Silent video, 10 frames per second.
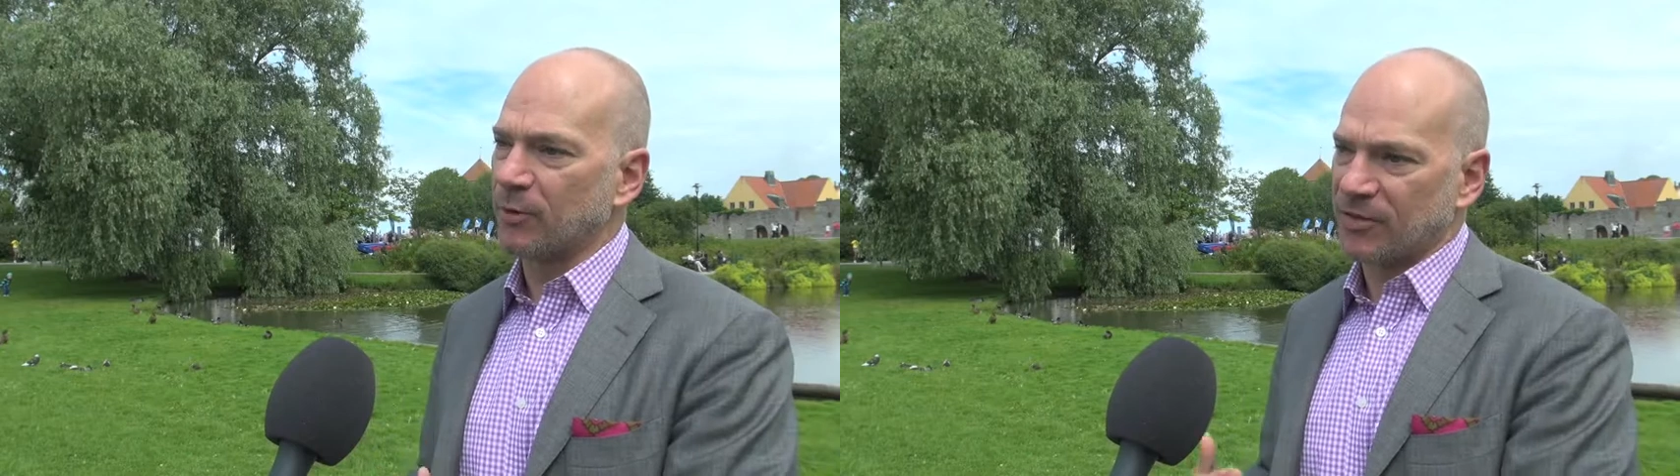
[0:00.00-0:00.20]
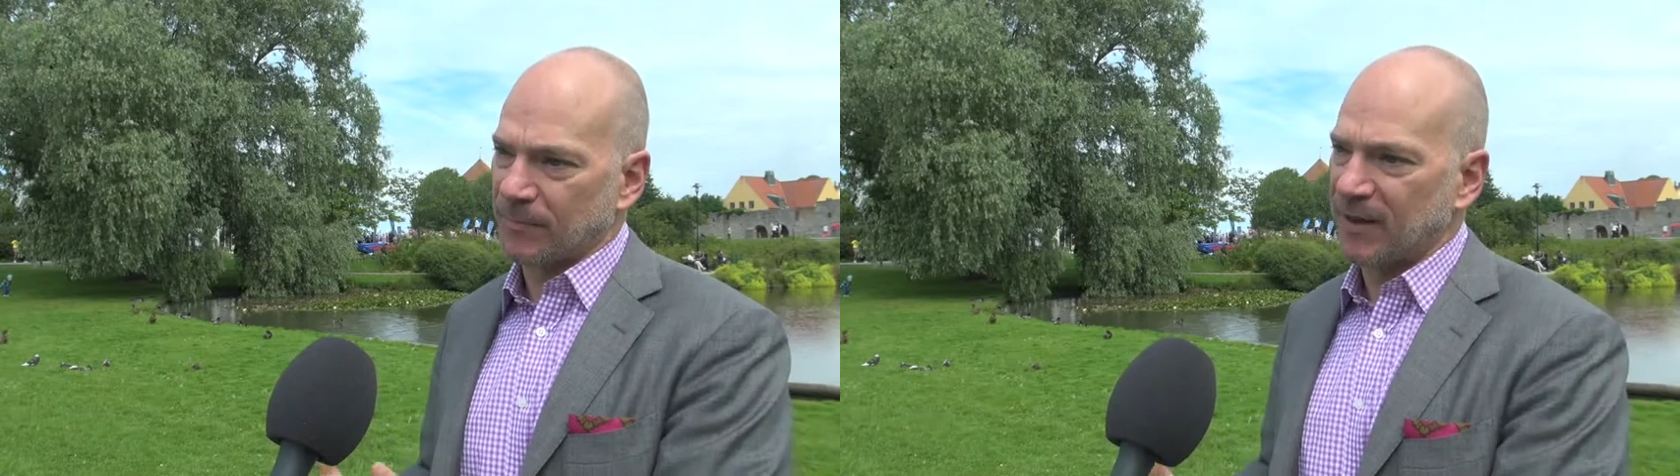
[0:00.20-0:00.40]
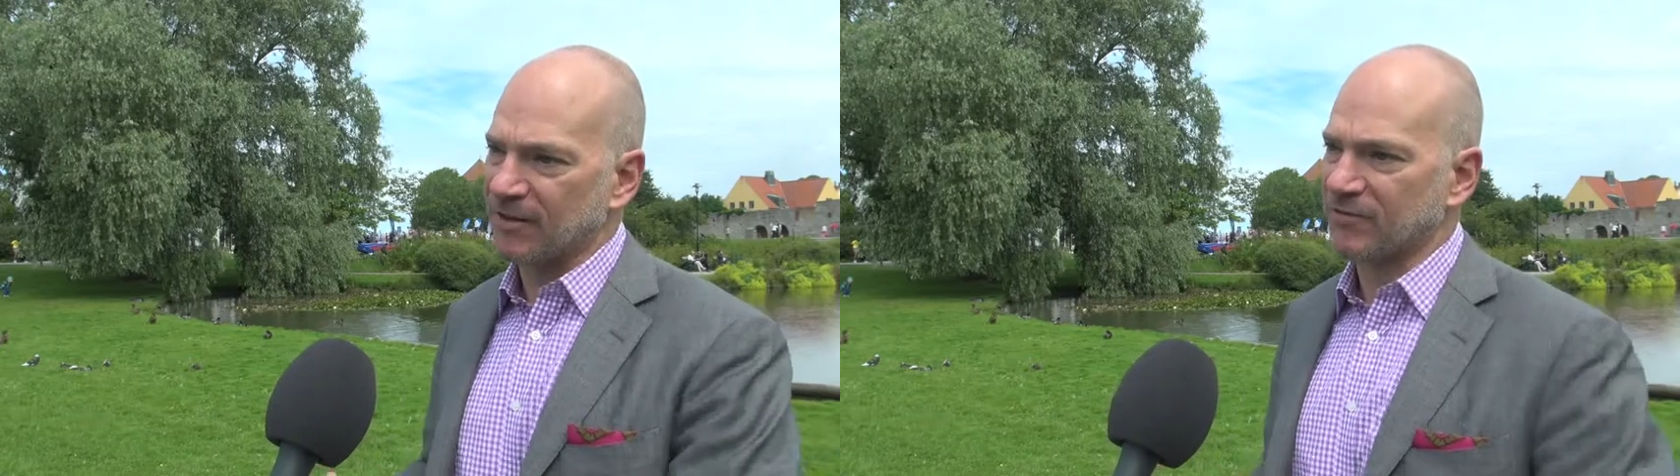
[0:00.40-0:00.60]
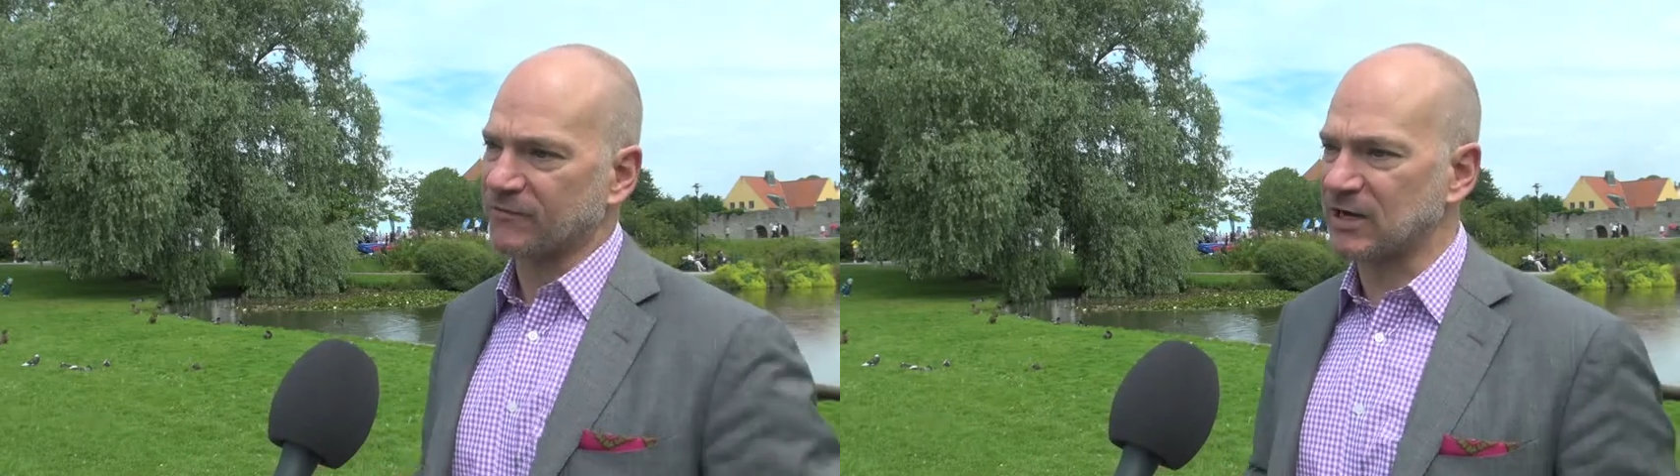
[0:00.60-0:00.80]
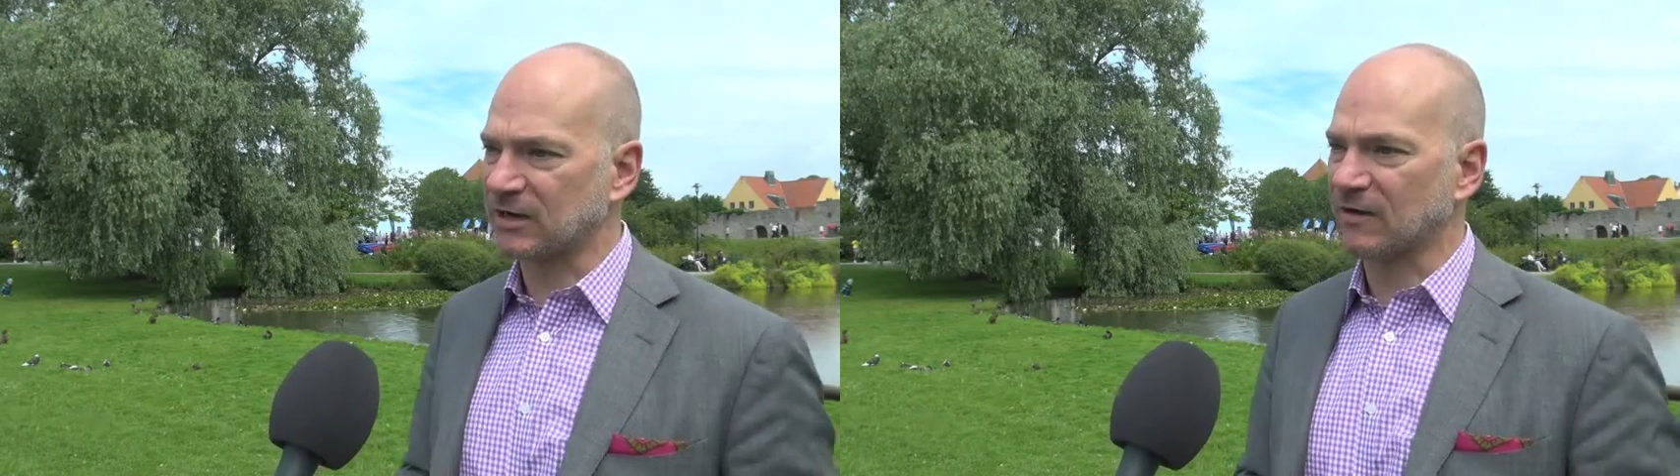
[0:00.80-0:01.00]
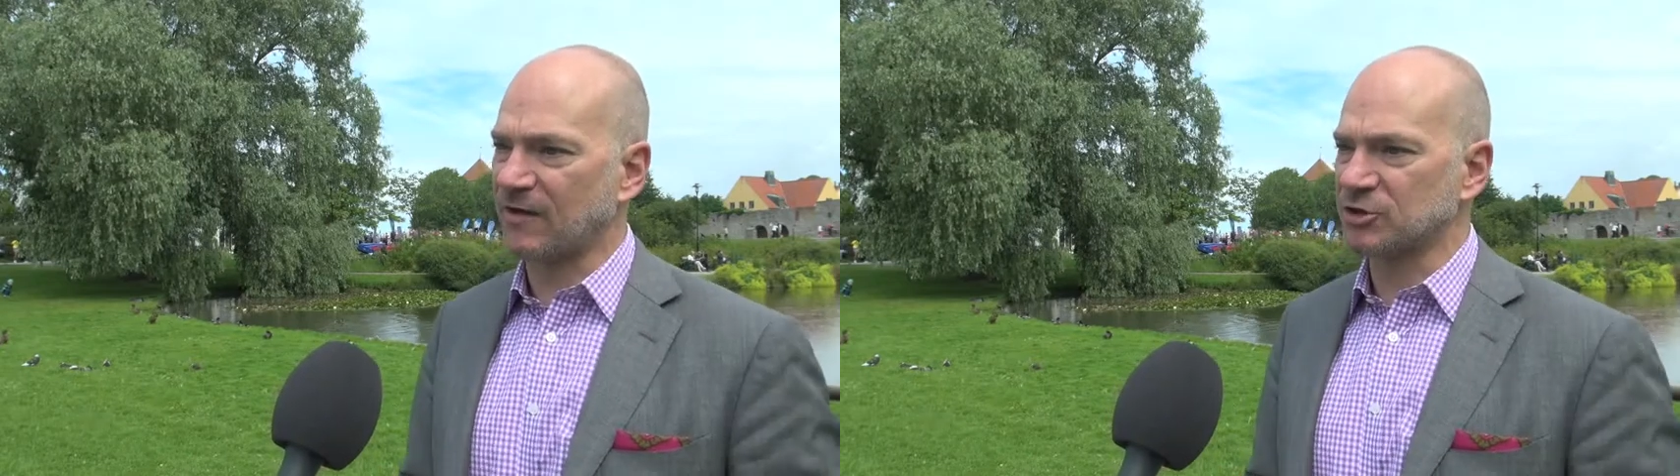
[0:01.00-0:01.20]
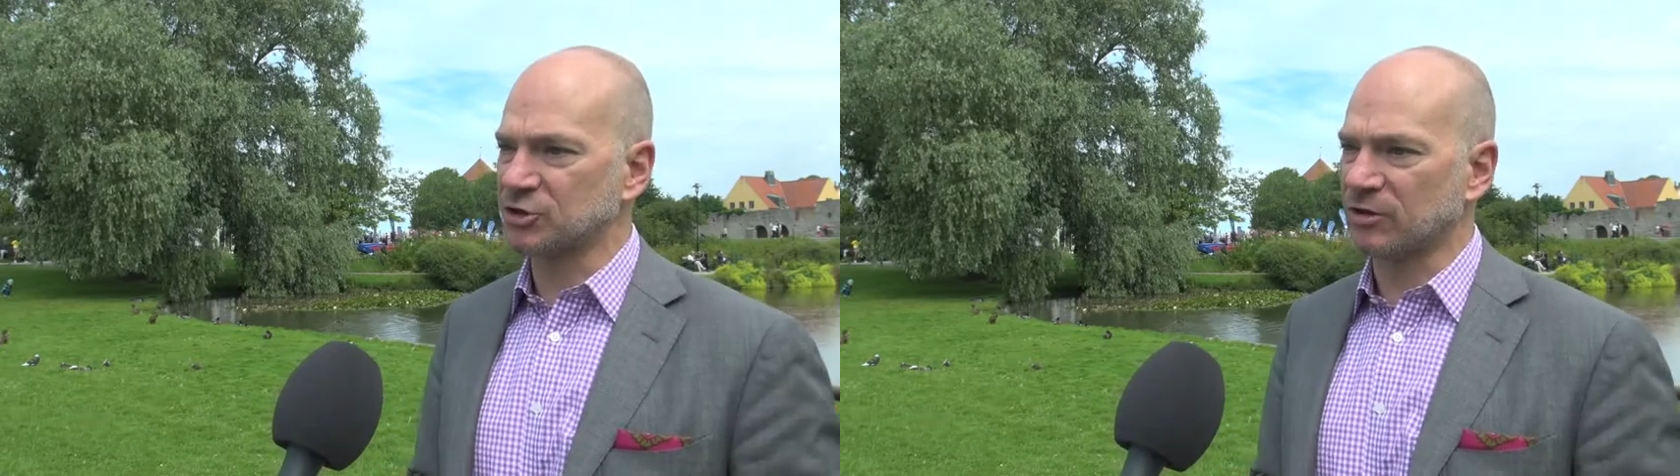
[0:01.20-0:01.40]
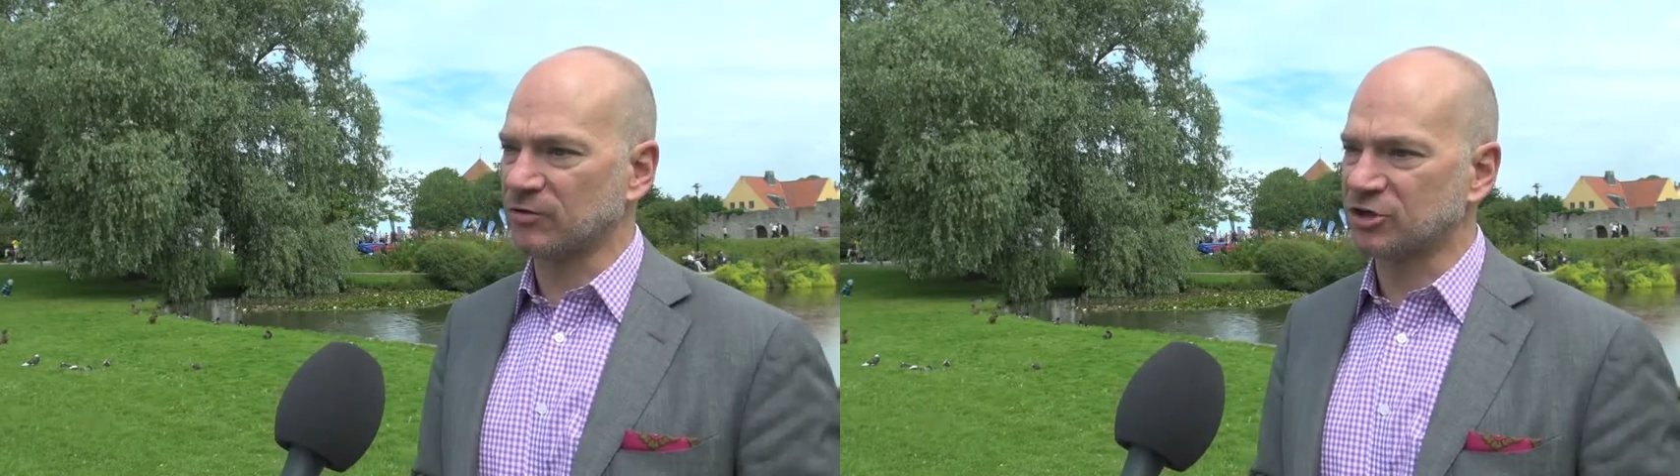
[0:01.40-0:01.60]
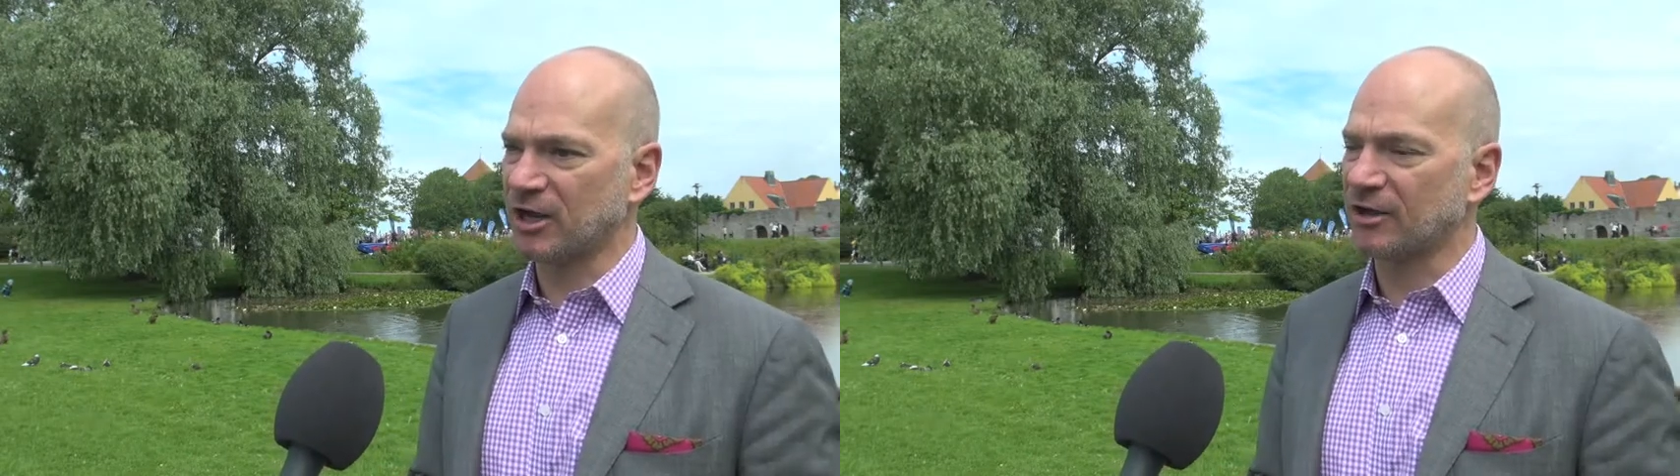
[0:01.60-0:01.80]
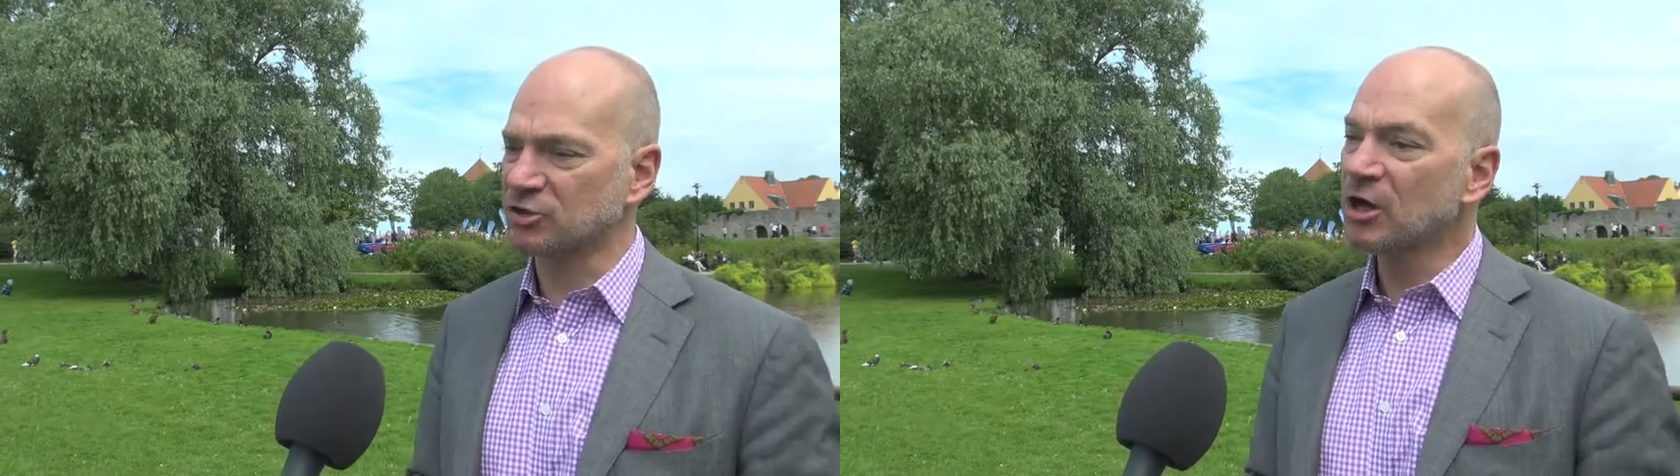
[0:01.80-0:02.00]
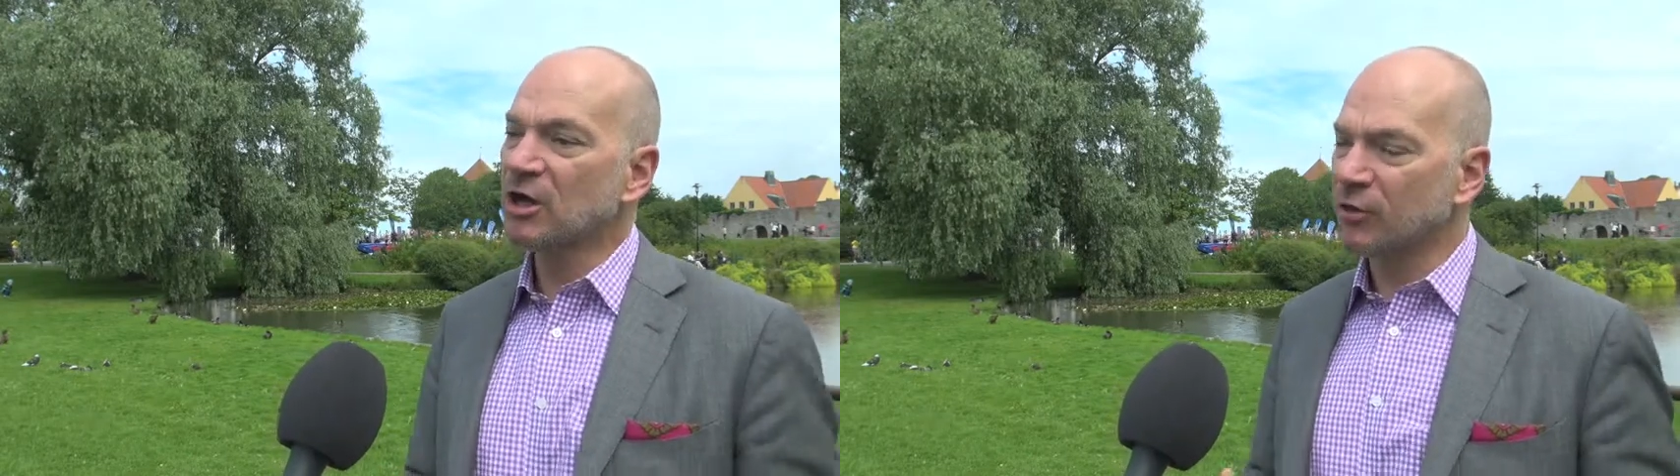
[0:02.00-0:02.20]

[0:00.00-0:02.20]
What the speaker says: with the pace of technological change.